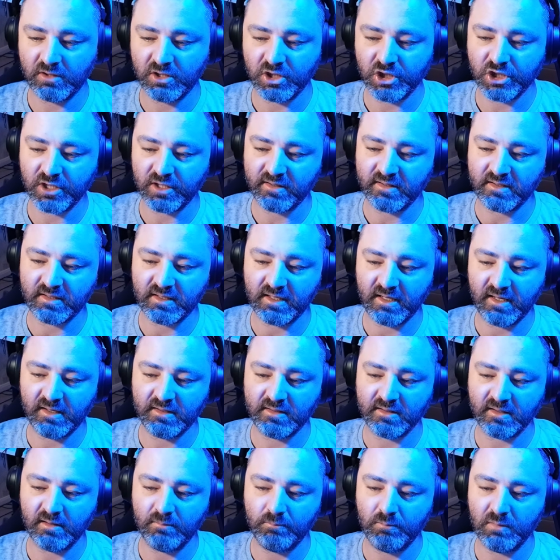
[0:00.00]
Just as
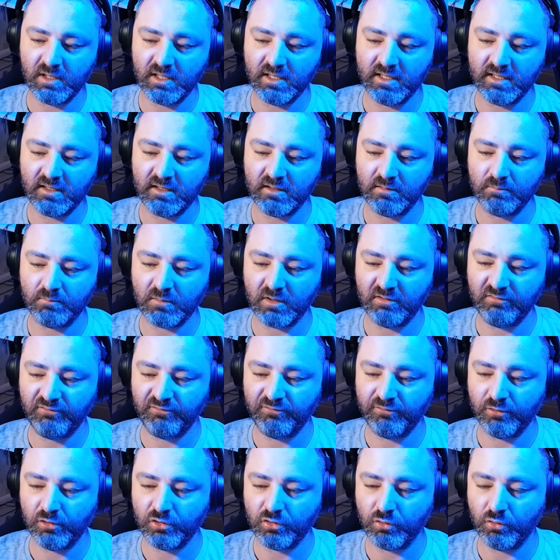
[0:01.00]
I'm letting my
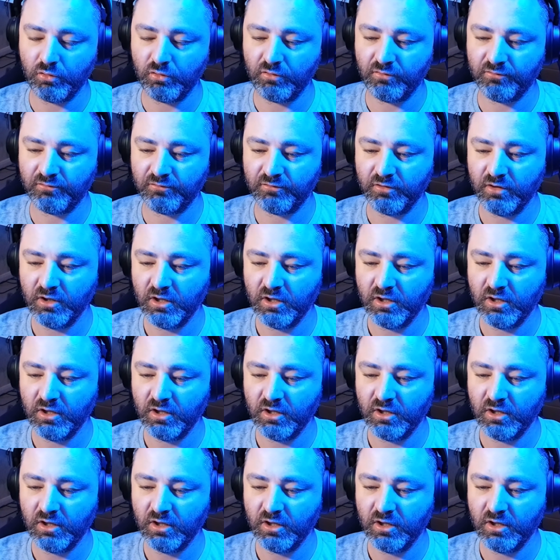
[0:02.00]
foot off,